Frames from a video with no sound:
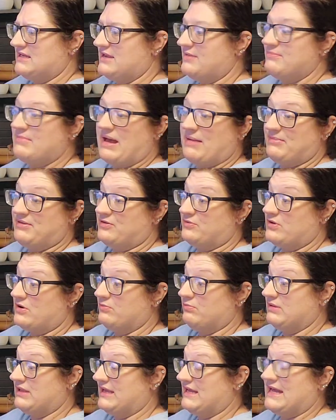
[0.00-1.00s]
It might be the wrong
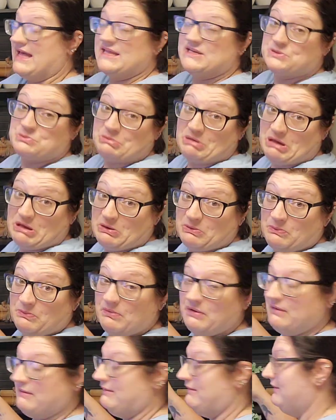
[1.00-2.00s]
plant, I don't know.
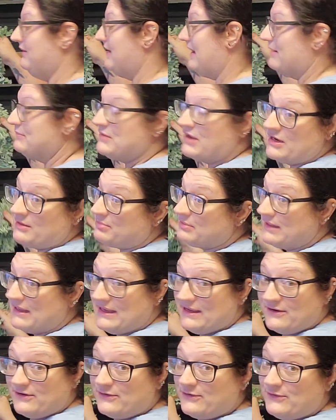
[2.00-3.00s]
I'm not a
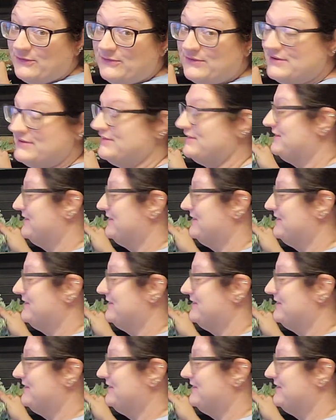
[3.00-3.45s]
plant girl.